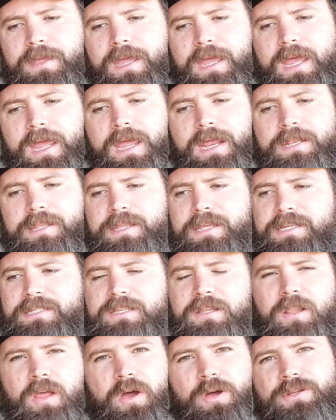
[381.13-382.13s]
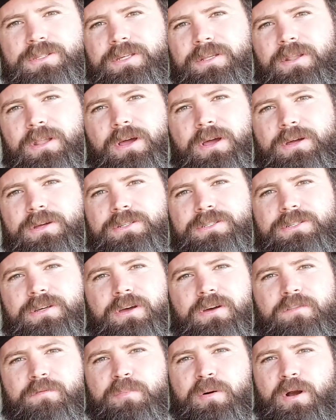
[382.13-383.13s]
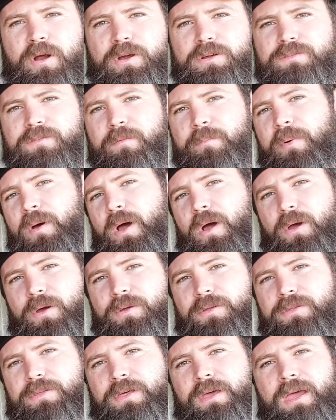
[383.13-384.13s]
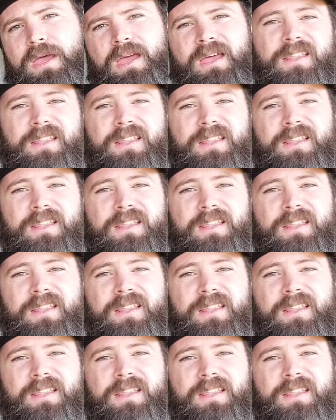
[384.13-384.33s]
there's loads and loads of pros for both.